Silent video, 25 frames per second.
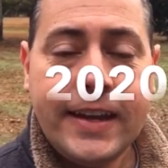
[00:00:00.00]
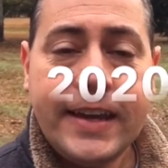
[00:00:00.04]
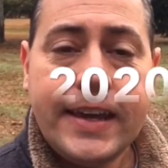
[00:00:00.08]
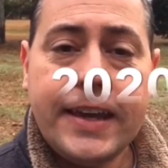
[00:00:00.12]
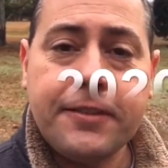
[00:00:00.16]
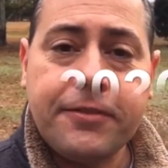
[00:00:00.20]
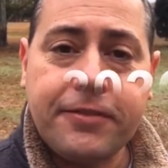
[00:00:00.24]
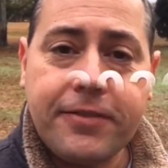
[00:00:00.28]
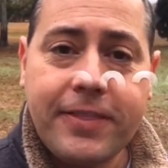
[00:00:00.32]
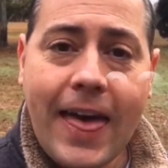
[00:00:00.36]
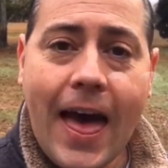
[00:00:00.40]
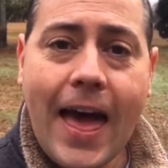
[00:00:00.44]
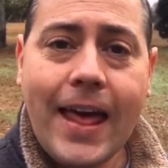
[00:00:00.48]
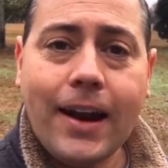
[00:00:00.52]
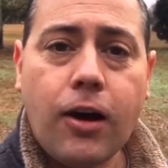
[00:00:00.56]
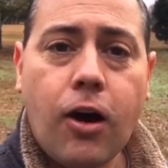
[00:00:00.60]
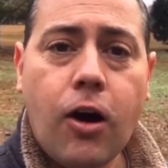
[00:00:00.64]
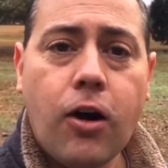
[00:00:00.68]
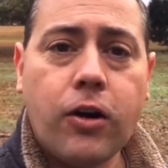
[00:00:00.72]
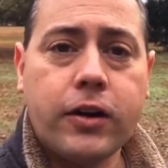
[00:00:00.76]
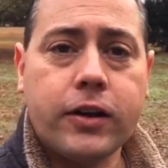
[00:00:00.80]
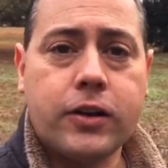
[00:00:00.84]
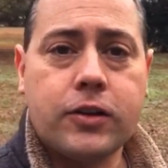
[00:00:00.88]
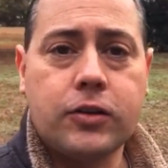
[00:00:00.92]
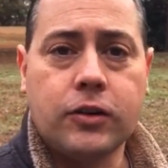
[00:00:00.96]
if that
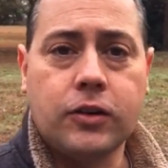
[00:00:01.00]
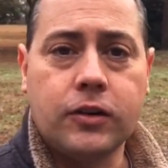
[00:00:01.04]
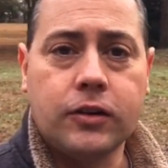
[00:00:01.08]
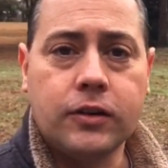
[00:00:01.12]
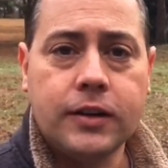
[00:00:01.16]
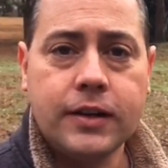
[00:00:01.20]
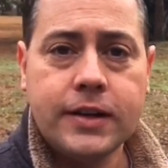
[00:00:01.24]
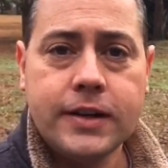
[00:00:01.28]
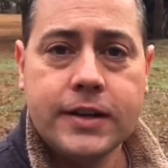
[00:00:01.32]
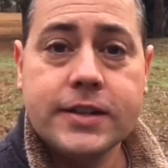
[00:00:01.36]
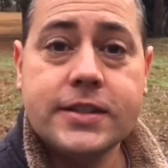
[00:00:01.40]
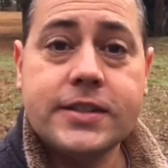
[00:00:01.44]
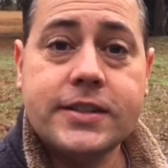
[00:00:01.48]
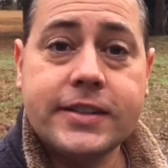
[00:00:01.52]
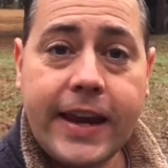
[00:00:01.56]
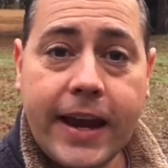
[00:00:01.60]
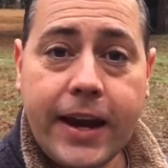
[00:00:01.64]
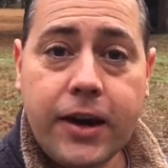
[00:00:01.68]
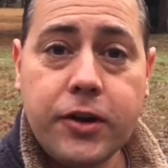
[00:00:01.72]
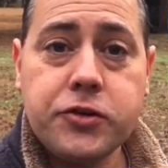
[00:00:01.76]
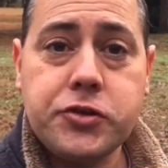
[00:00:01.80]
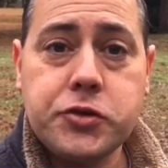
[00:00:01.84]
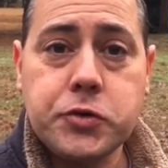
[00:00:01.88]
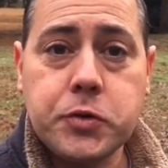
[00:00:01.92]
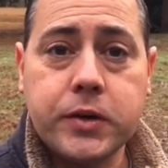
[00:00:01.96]
article
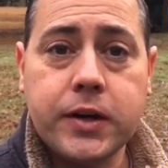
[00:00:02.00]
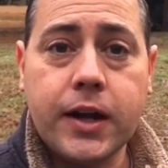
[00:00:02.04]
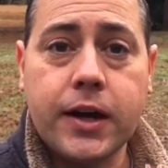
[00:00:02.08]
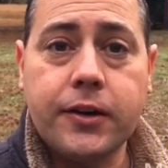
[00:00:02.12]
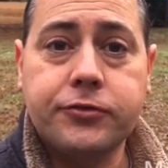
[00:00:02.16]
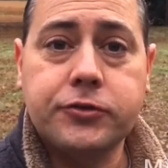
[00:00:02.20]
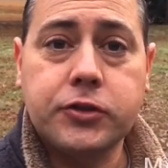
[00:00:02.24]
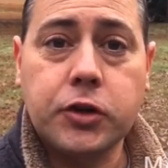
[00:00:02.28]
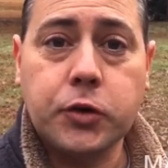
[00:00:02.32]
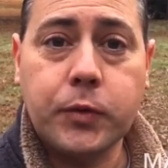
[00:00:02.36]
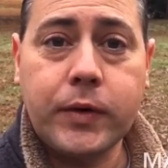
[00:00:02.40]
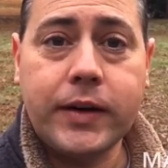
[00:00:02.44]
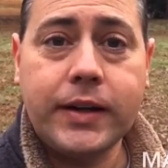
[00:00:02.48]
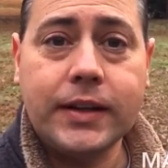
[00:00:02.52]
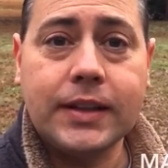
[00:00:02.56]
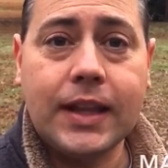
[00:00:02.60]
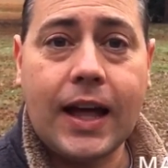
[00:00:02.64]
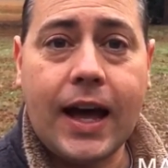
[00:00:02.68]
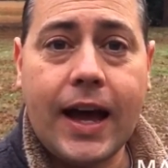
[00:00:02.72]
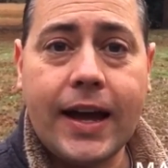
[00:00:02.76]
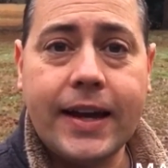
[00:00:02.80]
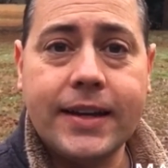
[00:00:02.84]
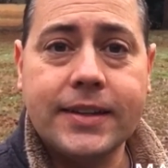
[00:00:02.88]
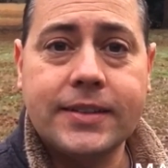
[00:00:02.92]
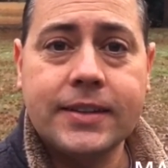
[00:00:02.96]
scared you enough to
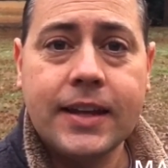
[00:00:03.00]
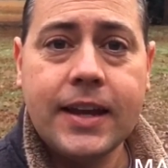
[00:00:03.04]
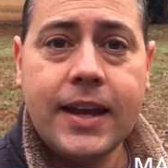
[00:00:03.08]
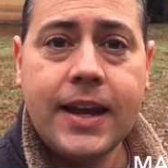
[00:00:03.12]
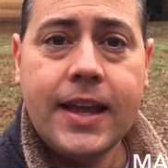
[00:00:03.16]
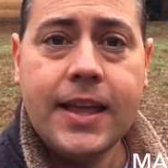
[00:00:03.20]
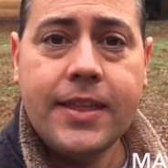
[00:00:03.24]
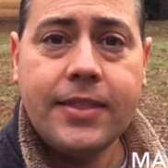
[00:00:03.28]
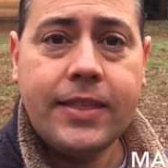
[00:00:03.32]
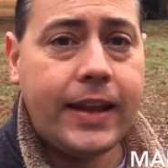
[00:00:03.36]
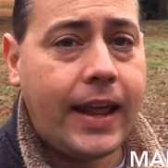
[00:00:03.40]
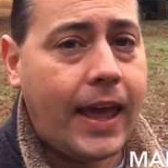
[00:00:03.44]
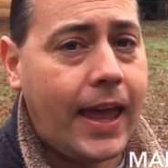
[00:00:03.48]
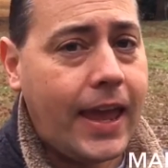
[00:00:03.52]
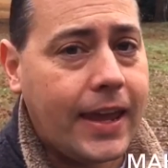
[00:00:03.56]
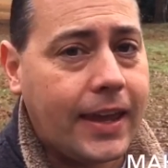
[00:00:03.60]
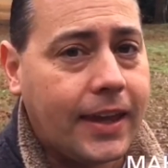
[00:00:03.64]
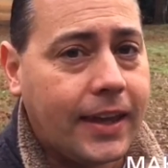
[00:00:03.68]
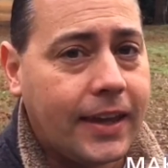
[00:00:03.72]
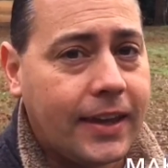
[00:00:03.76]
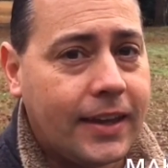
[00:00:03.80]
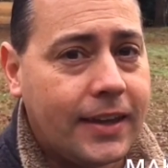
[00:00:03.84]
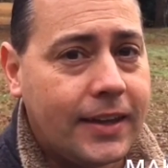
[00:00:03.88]
realize that, hey,